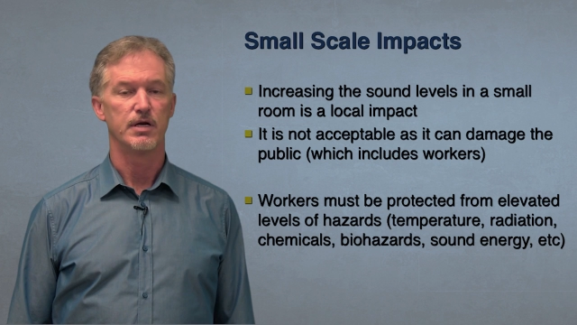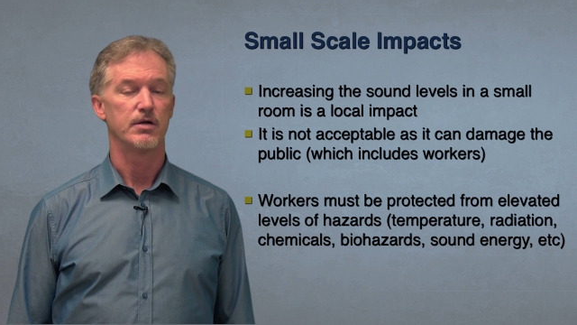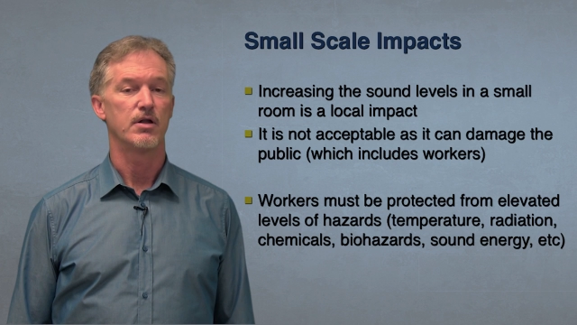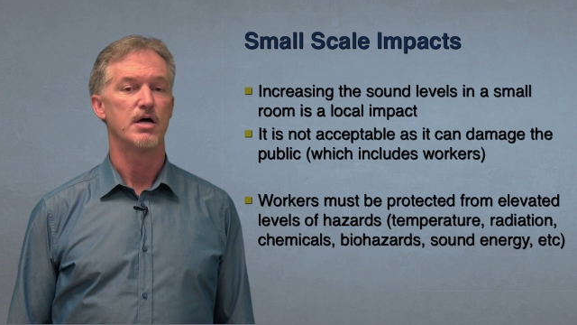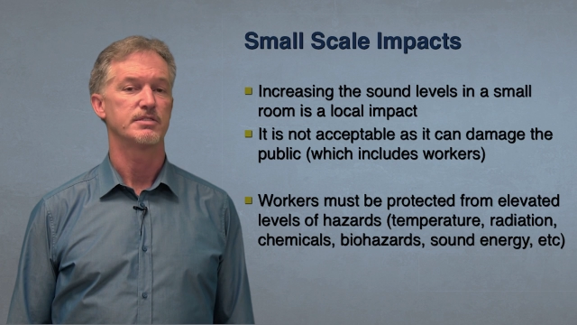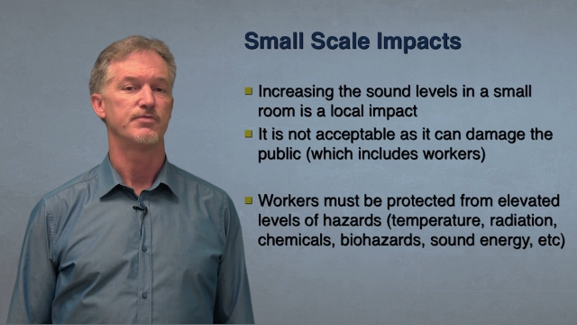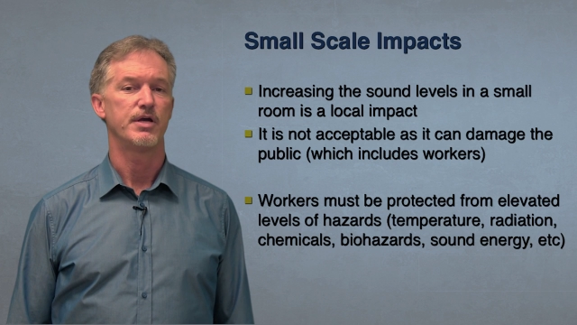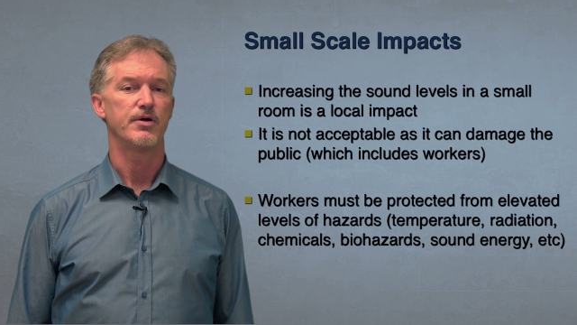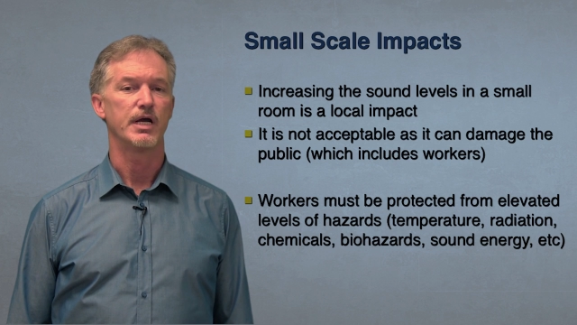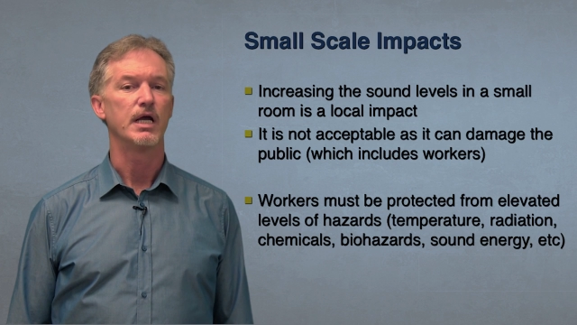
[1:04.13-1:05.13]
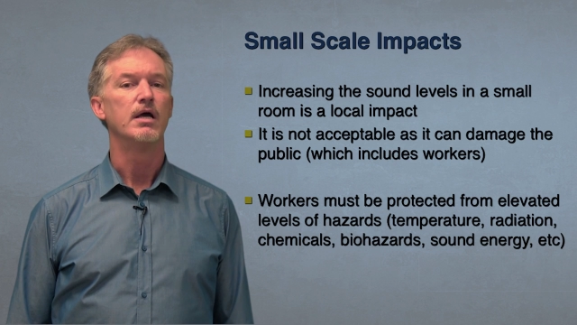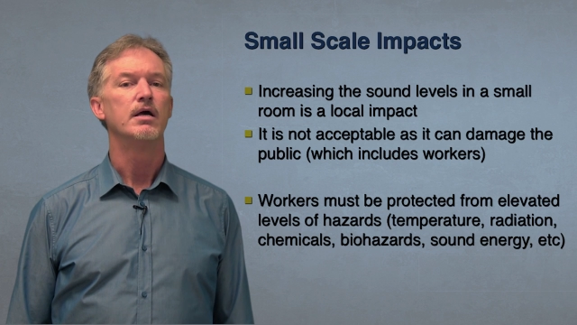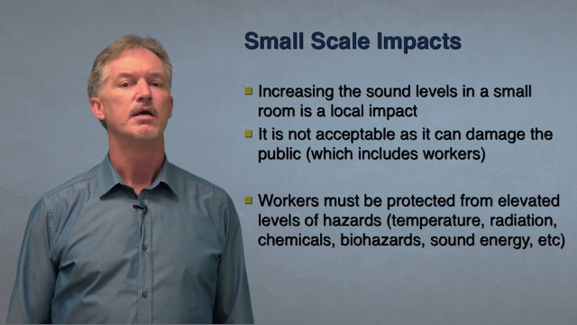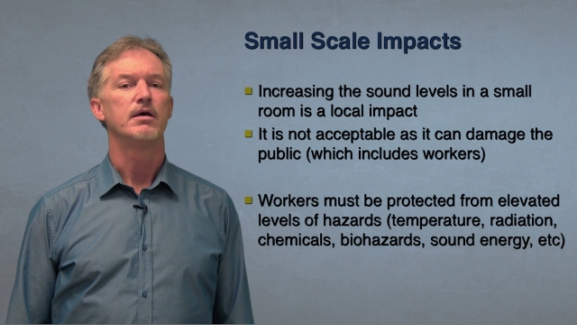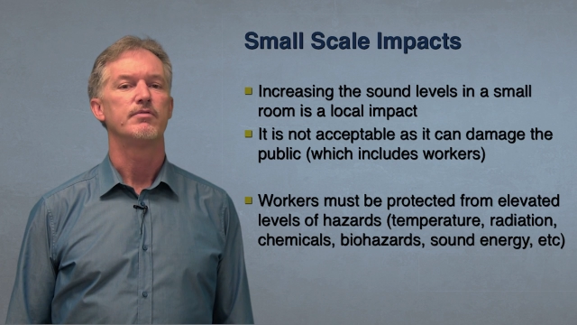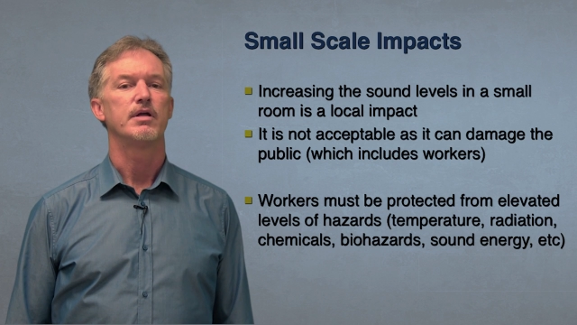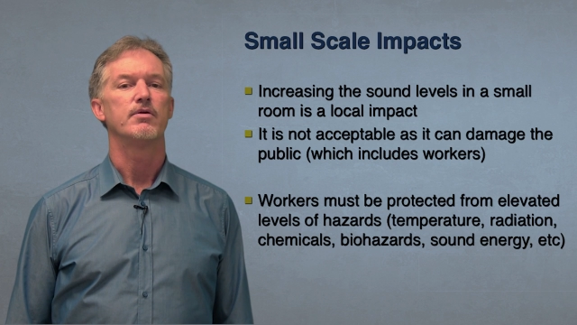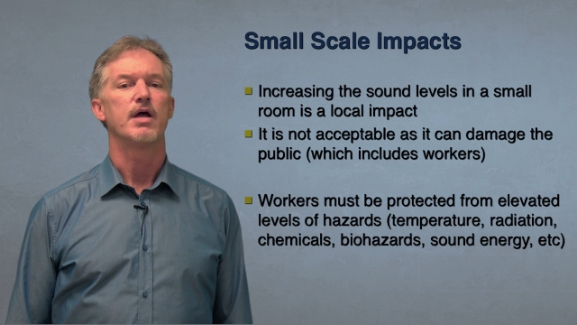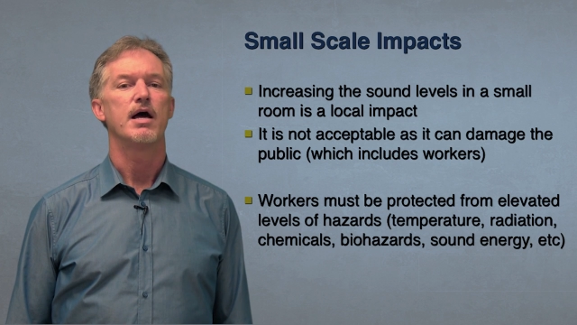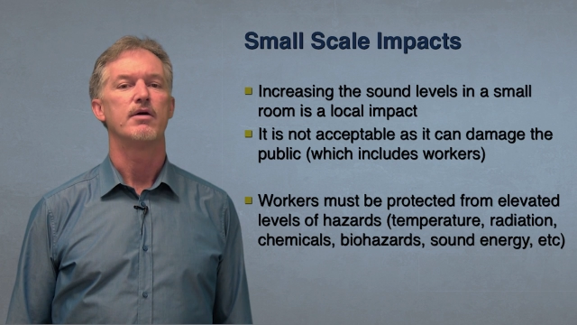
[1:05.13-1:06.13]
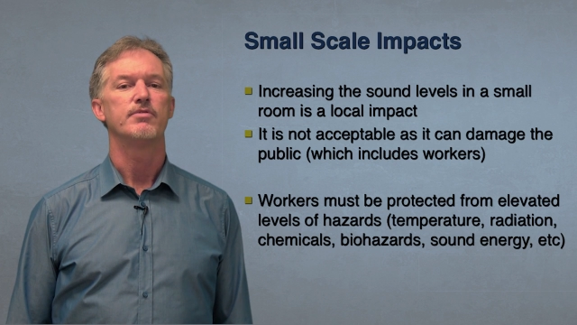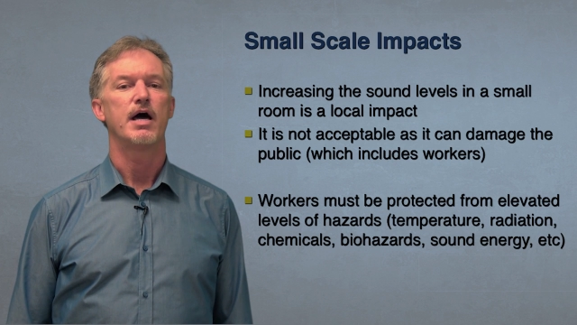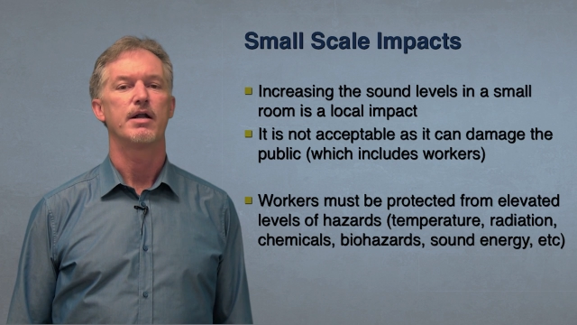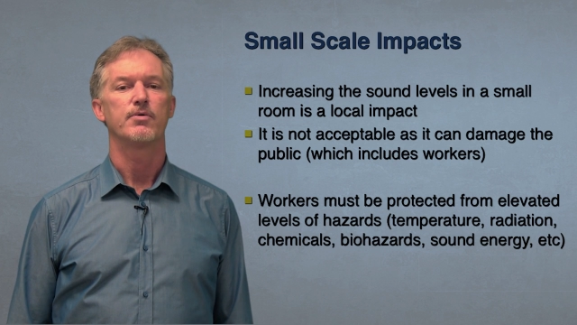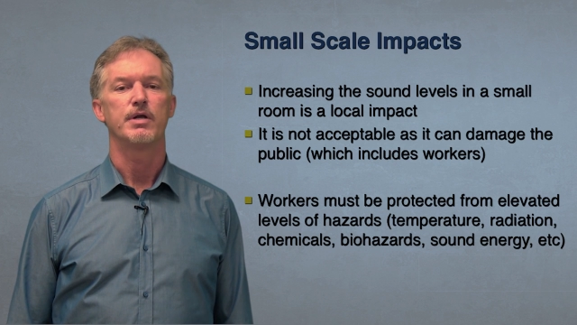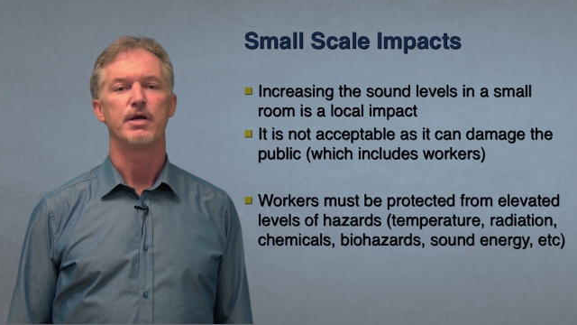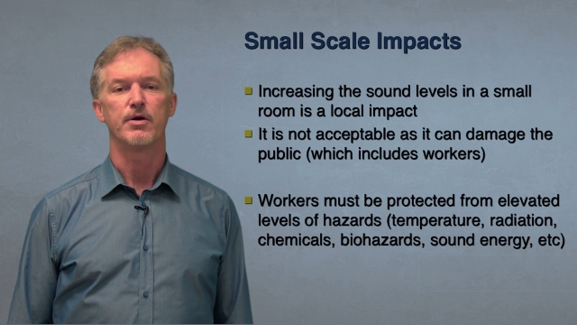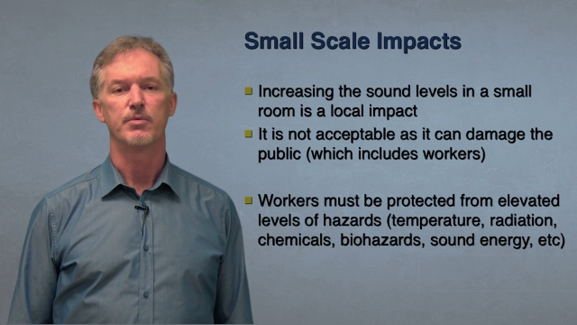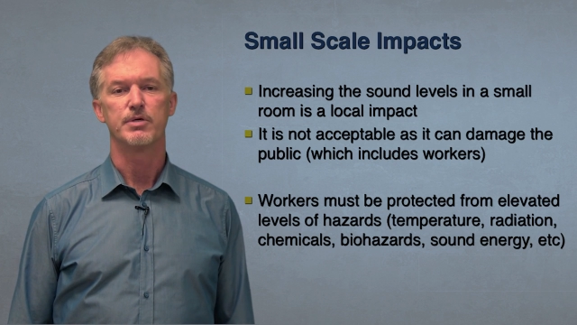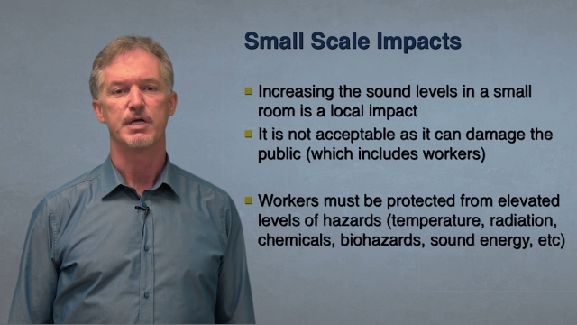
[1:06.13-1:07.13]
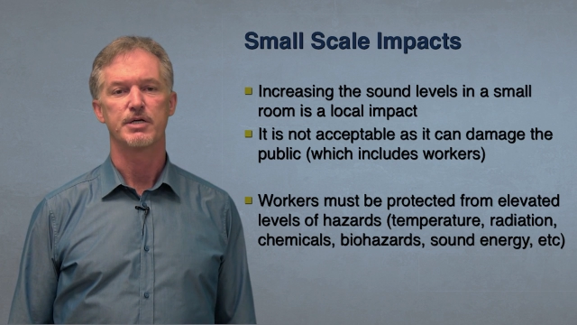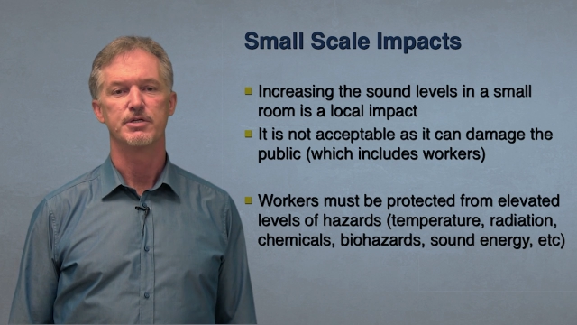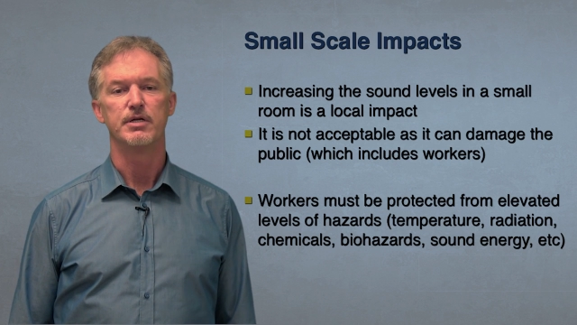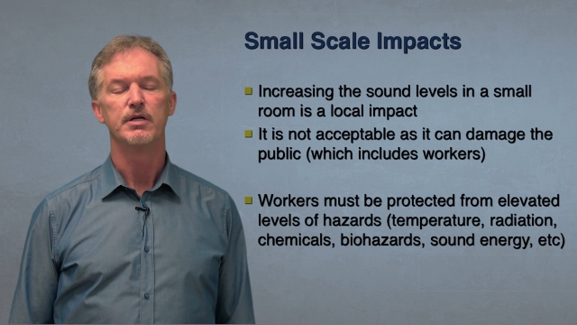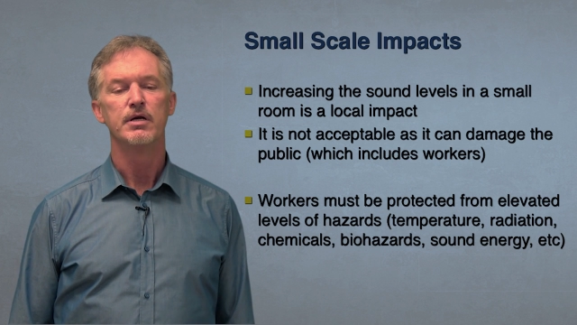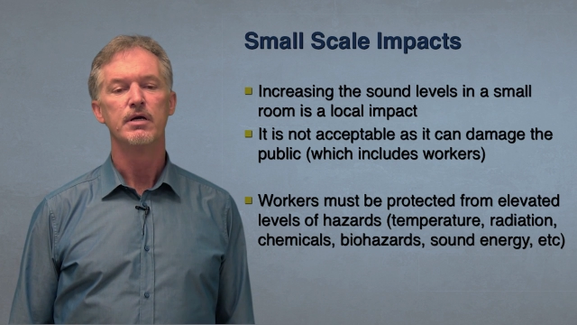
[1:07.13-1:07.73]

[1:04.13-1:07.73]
their loss of hearing if they don't have adequate hearing protection.